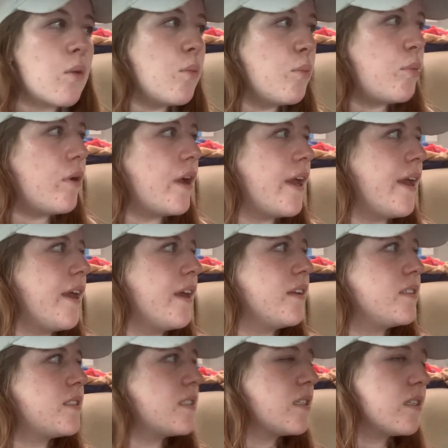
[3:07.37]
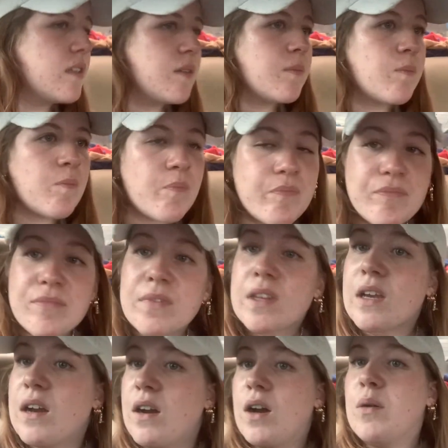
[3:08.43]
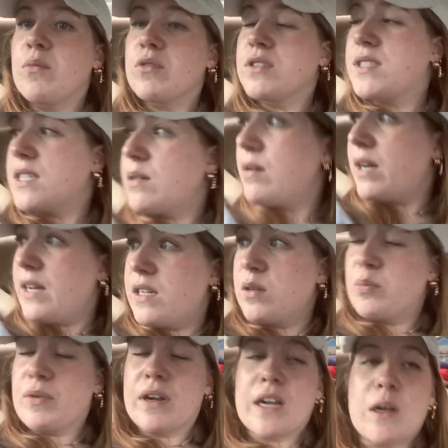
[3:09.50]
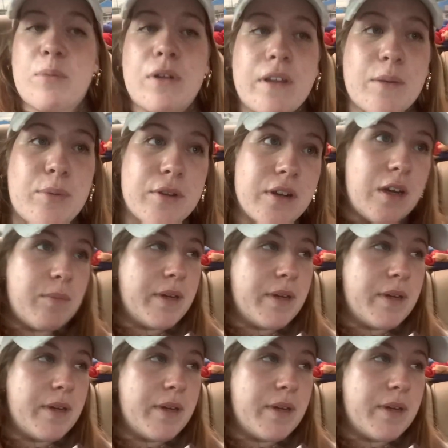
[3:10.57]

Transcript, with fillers: But we'll see what I end up wearing. I'll probably put it on my